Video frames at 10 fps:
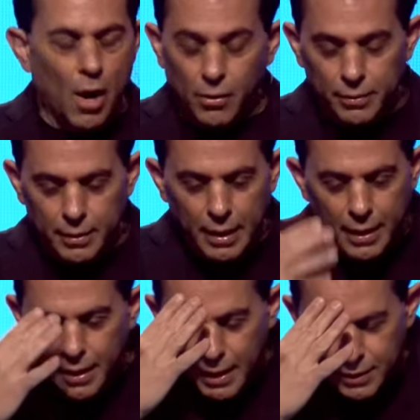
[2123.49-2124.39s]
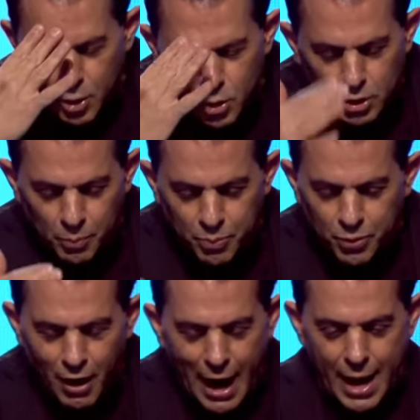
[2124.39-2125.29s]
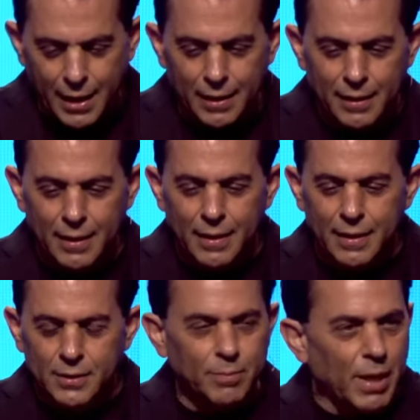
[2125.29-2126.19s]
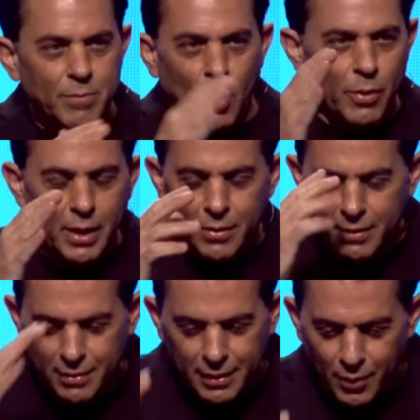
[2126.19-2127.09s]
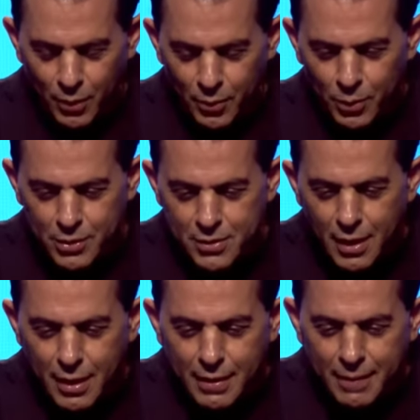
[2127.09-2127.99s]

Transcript: Oh, you should pray. Sometimes I read like weird words.